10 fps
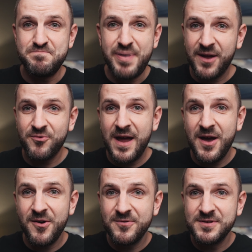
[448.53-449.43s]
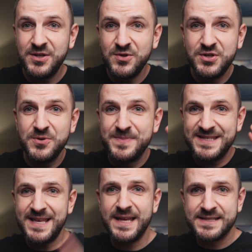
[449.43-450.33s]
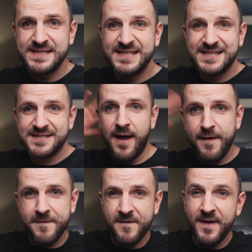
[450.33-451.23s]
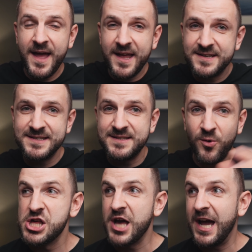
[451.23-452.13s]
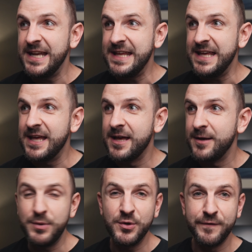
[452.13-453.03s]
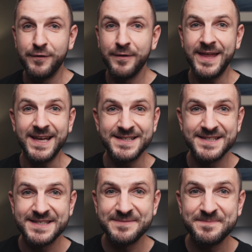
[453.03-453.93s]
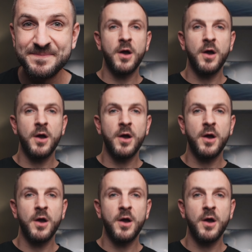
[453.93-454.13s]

background YouTube set stuff and shiny, beautiful things?